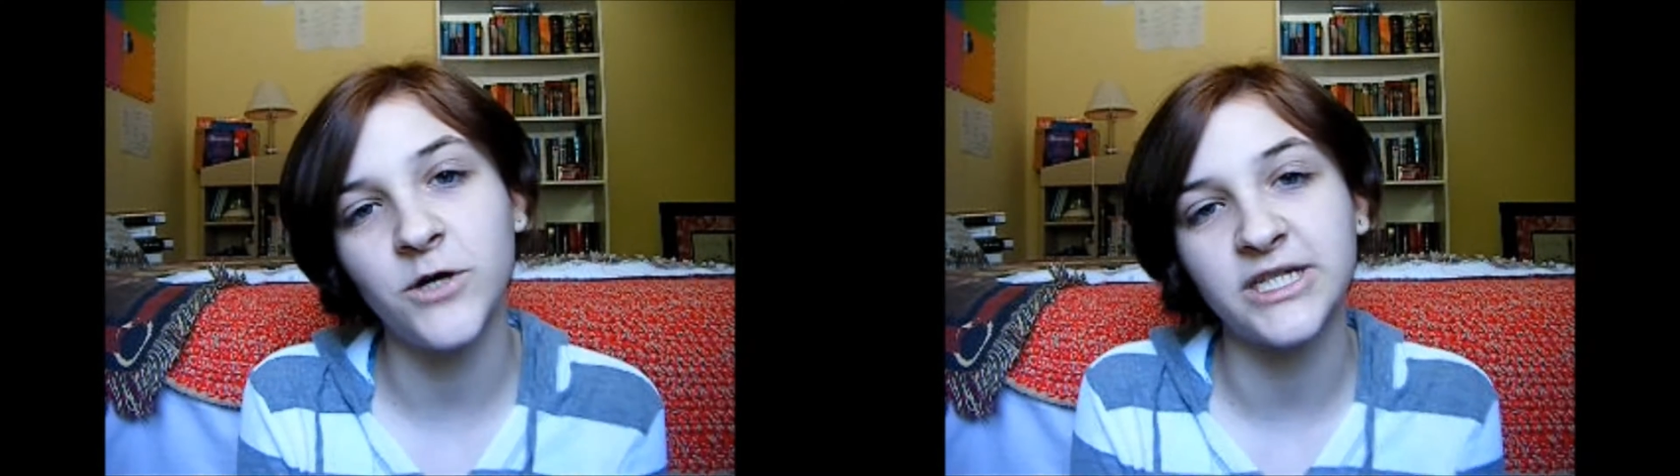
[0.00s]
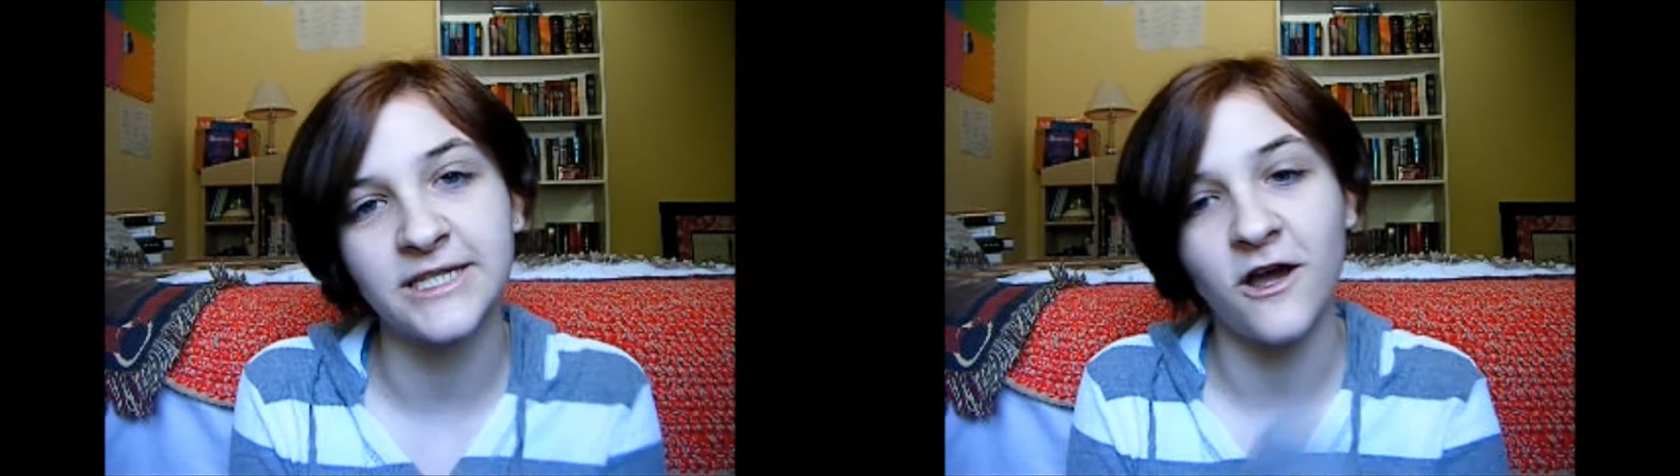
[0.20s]

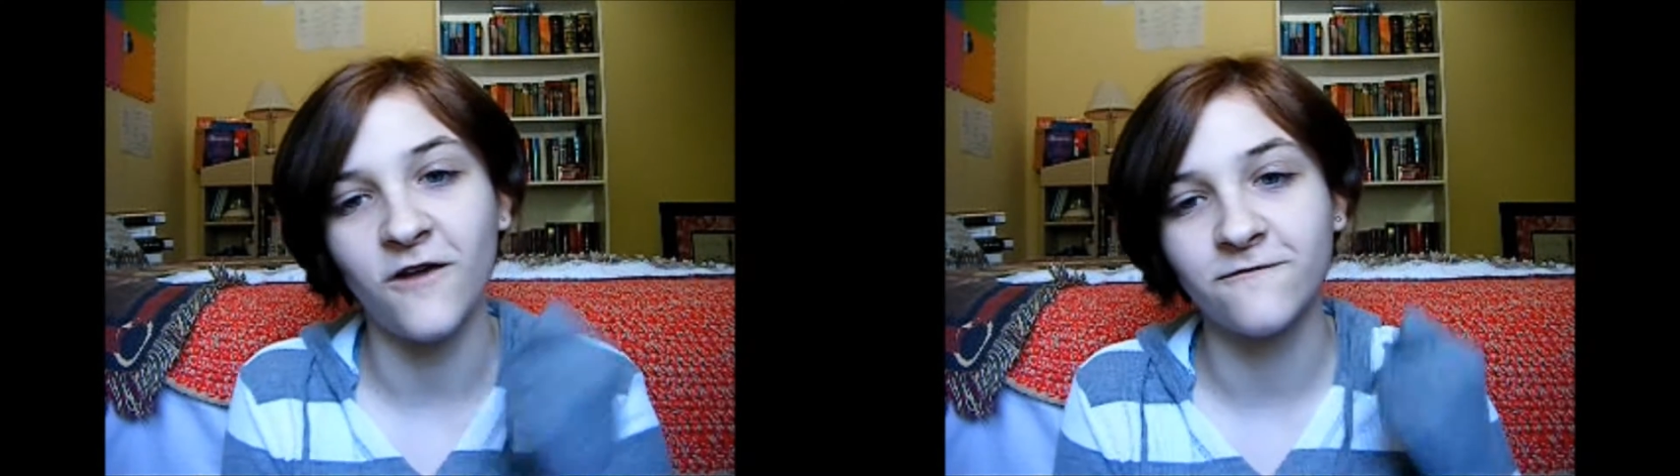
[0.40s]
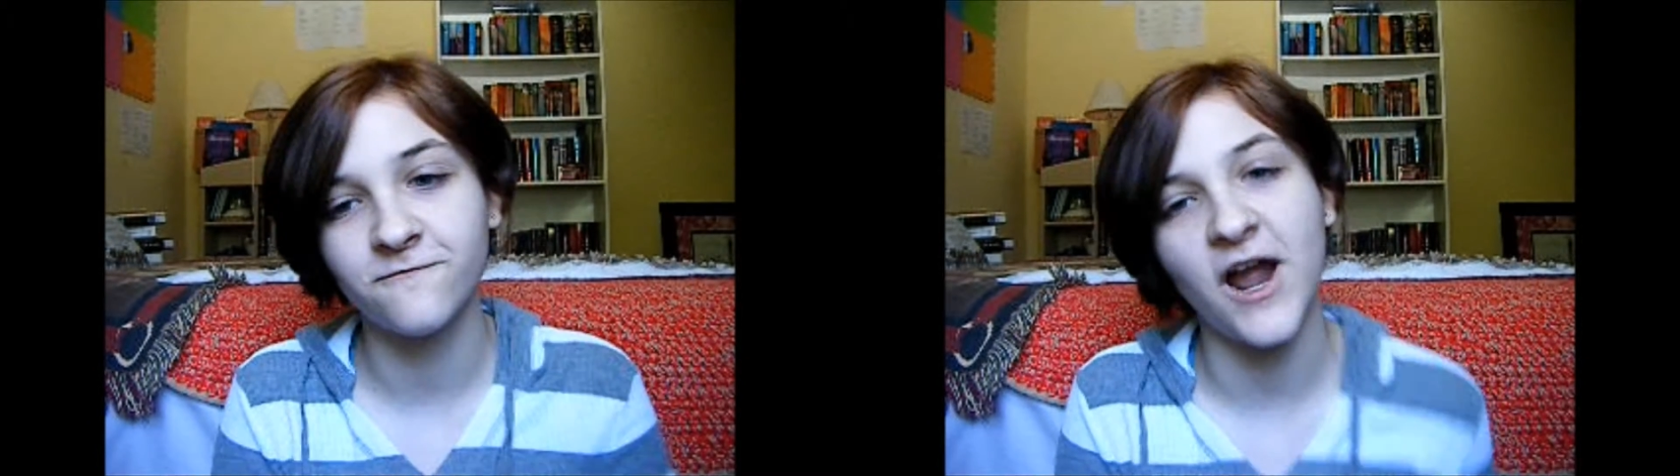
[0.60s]
foot
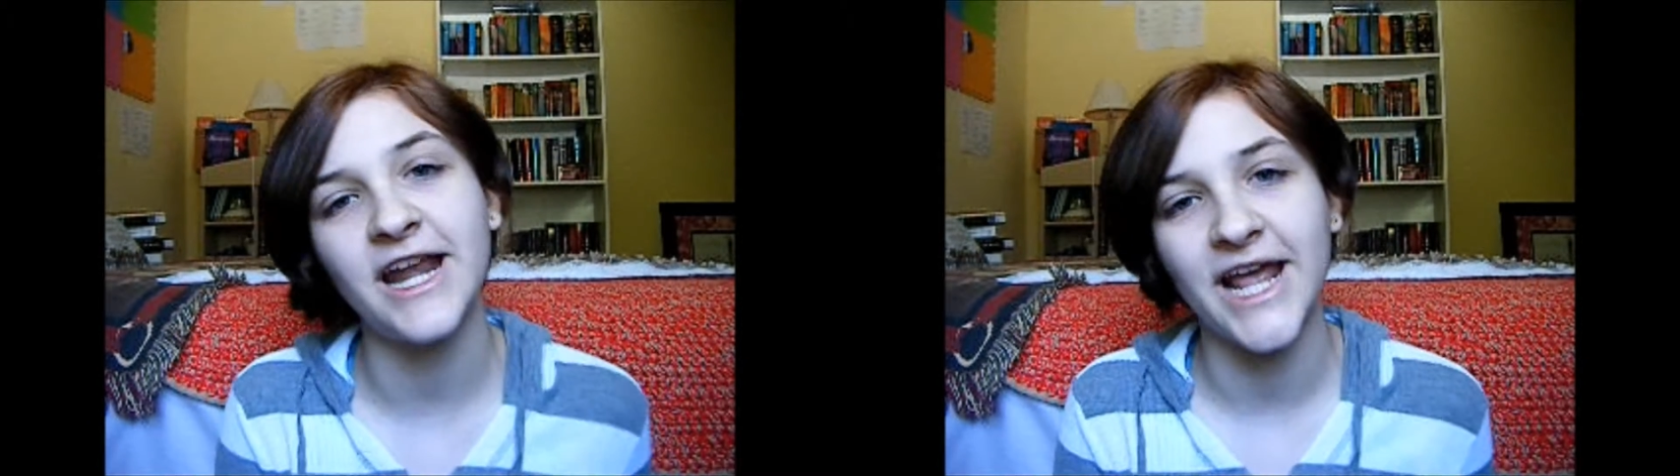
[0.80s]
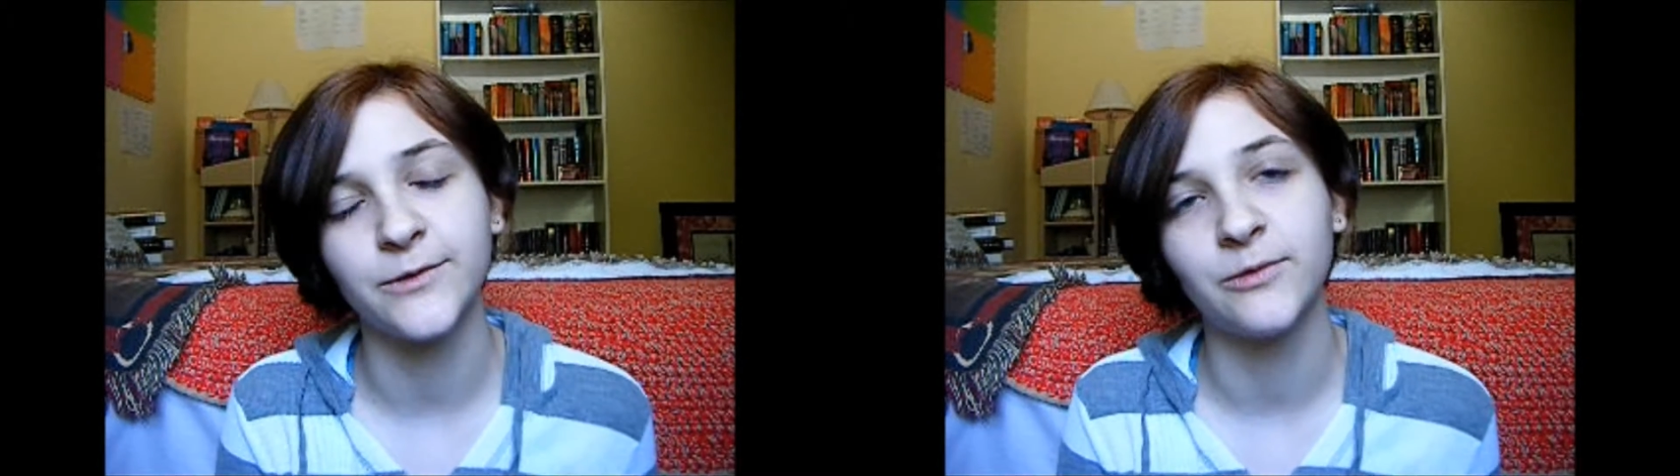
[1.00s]
on
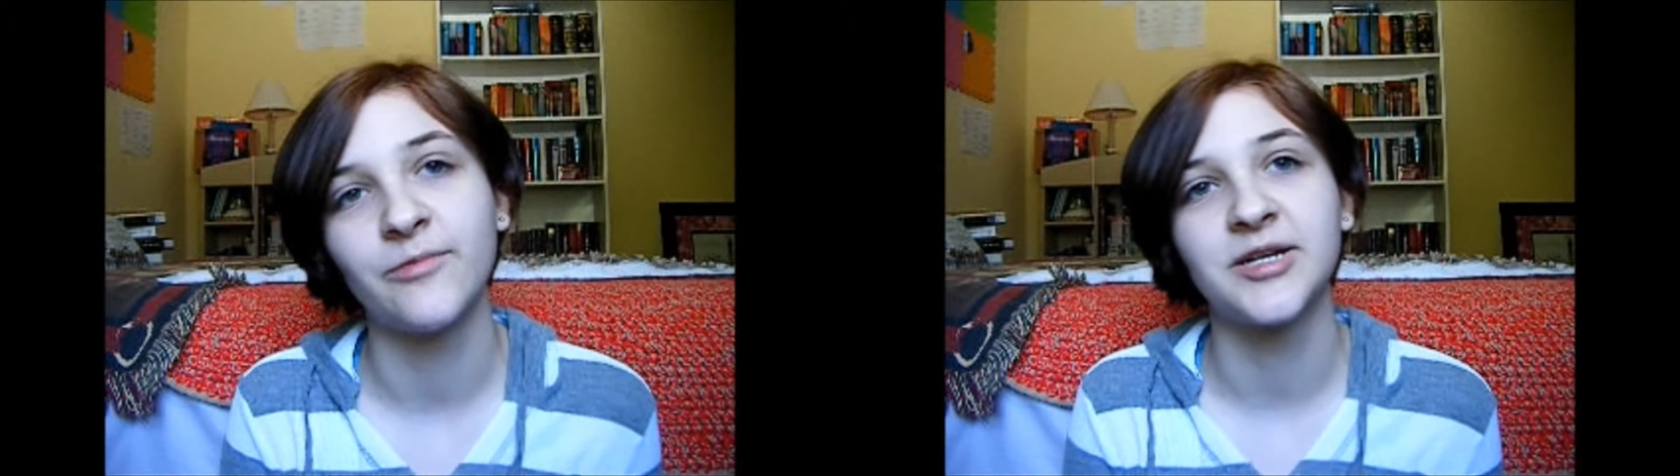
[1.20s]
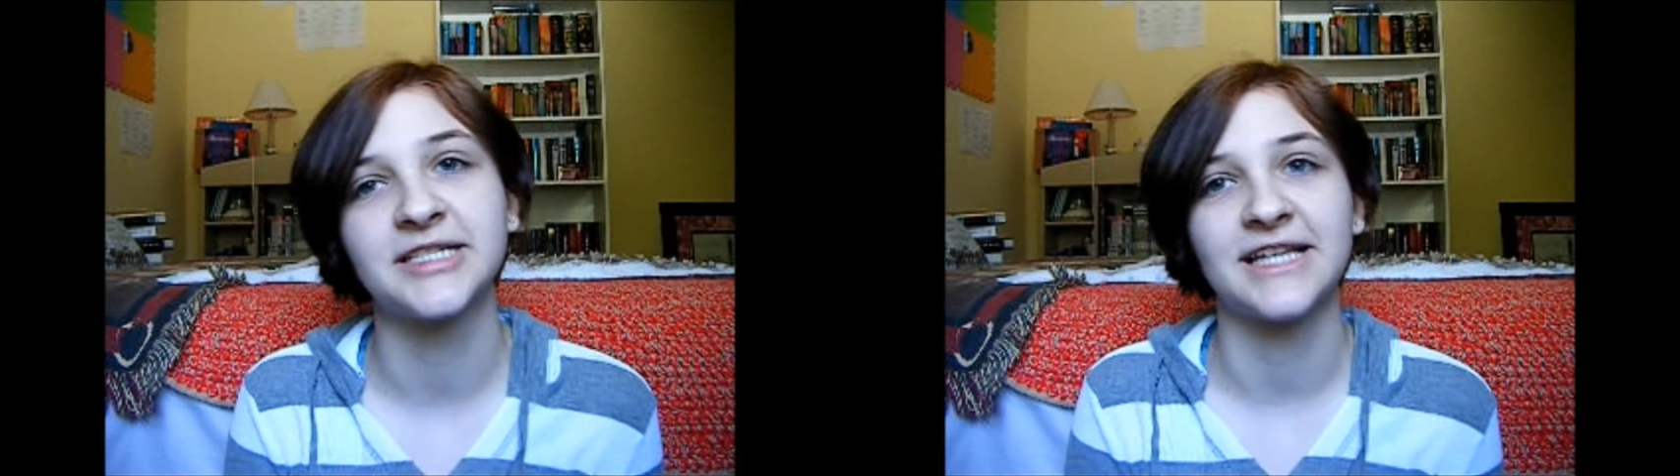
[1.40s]
Friday when we
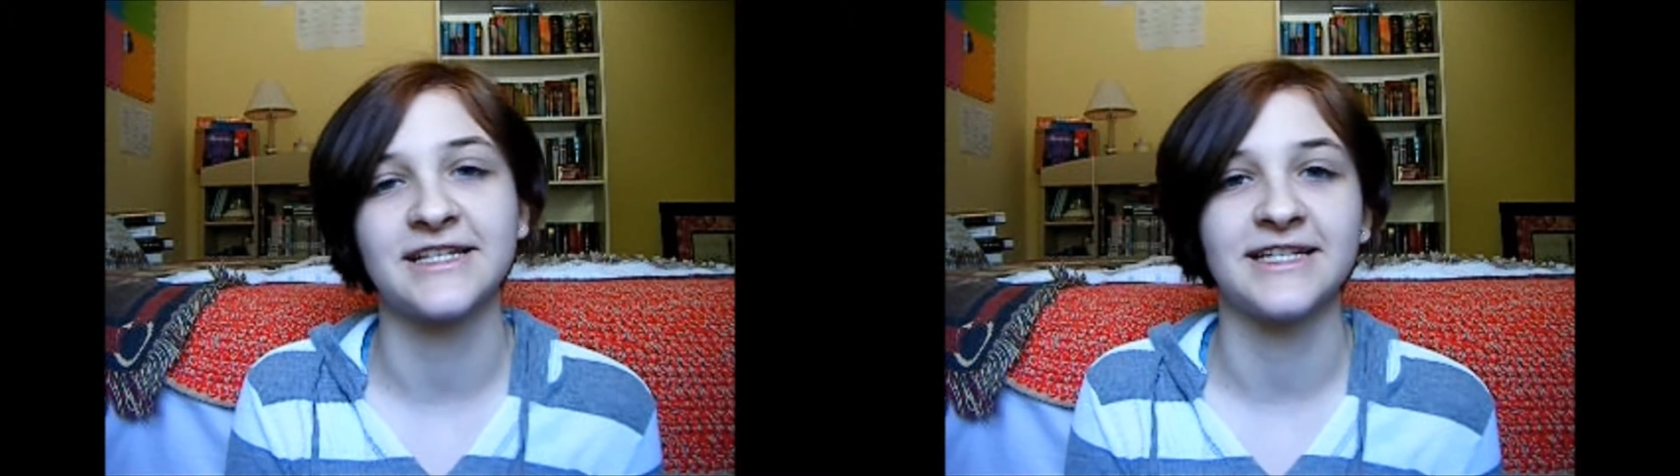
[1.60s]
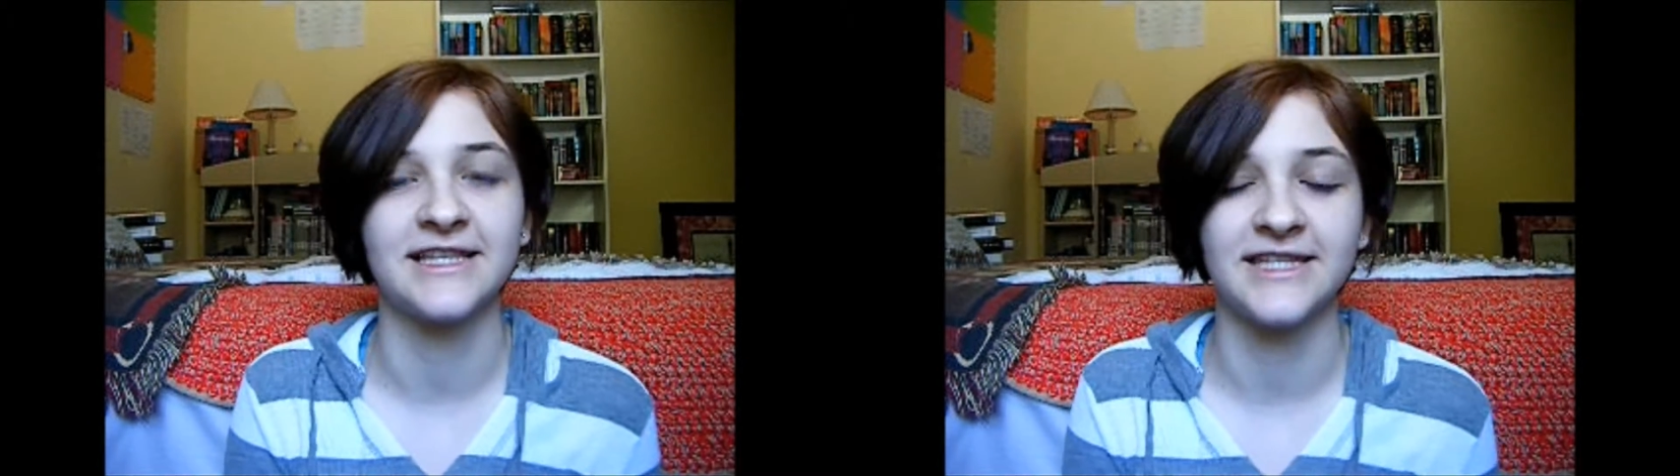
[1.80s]
were
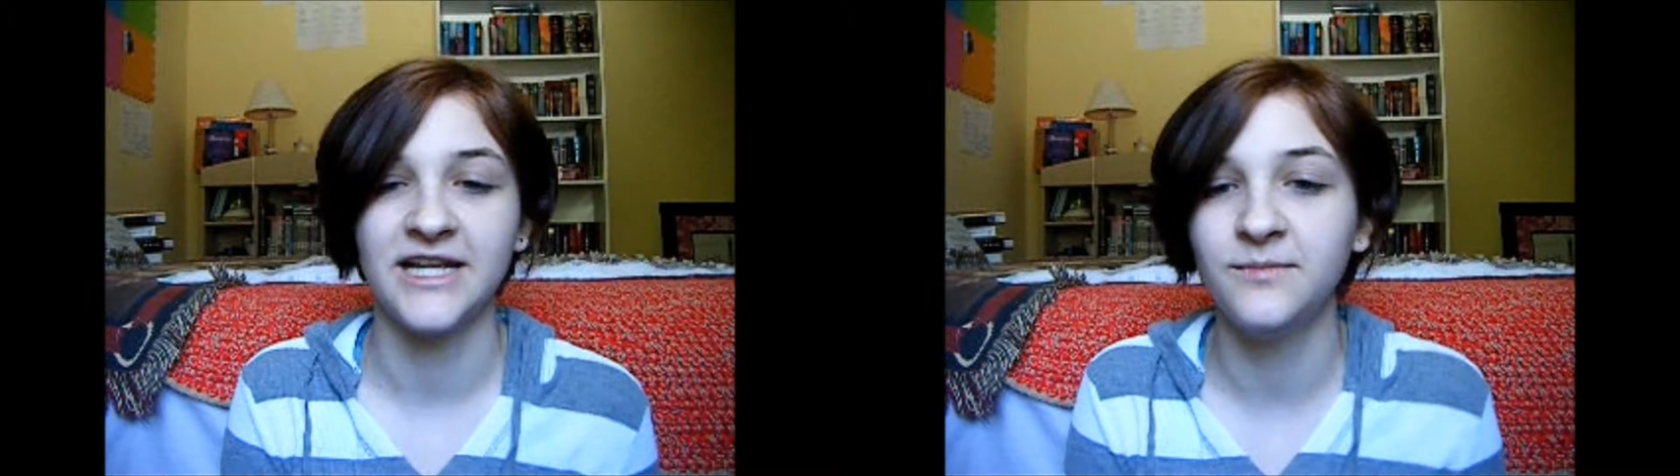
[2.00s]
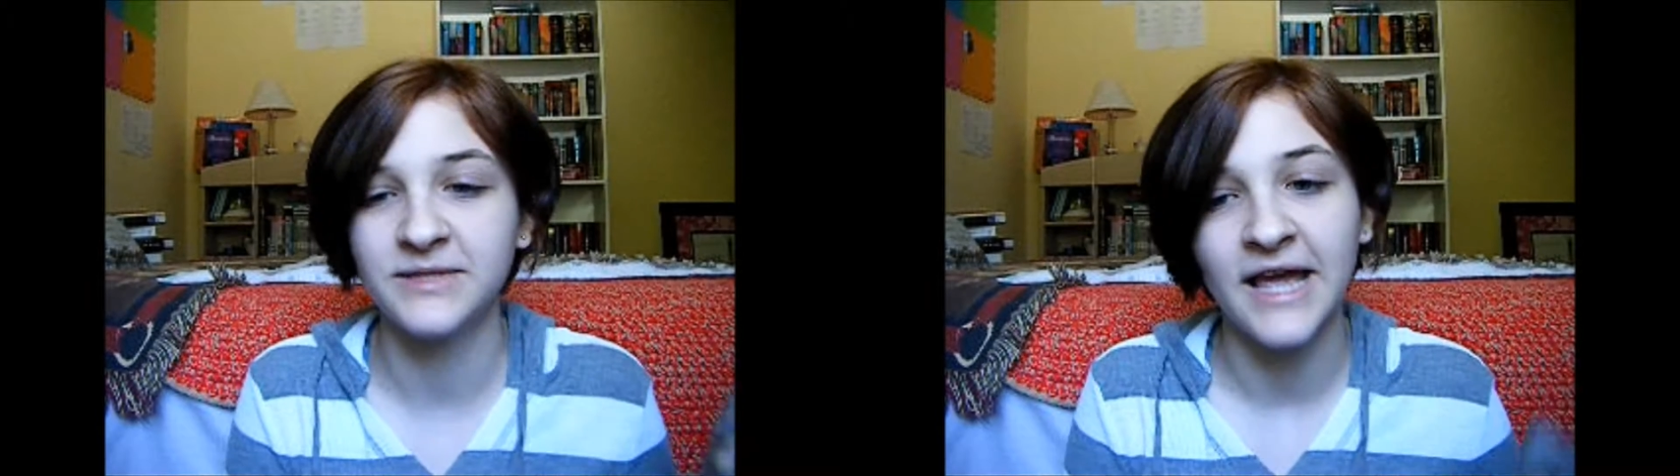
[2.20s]
discussing
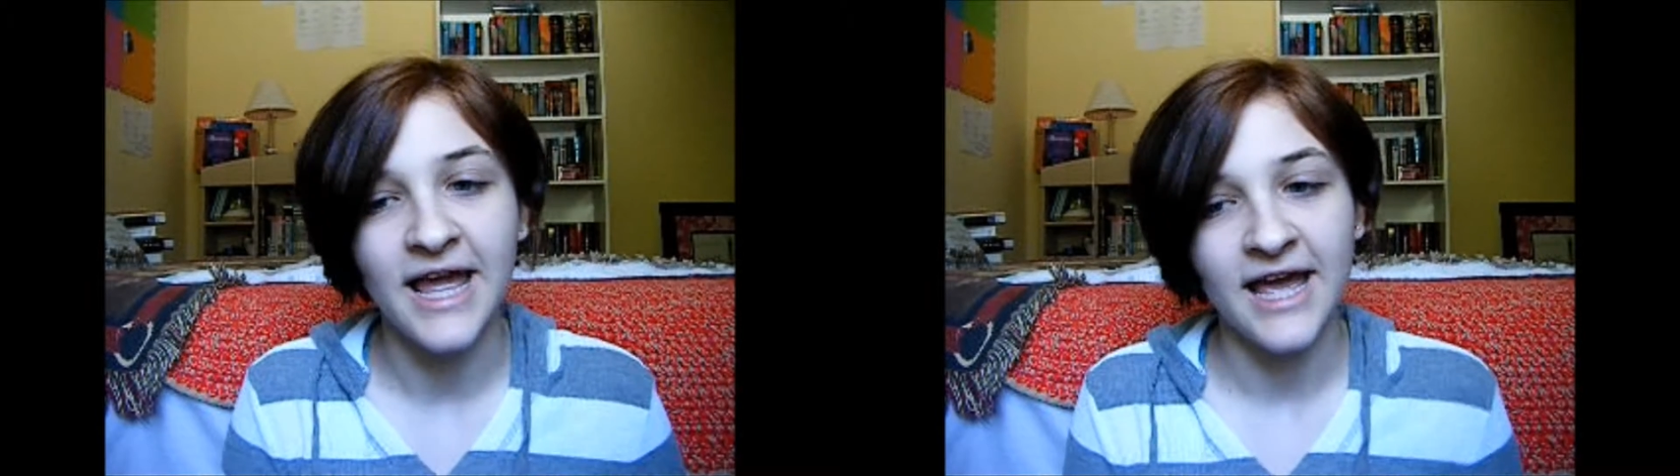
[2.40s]
themes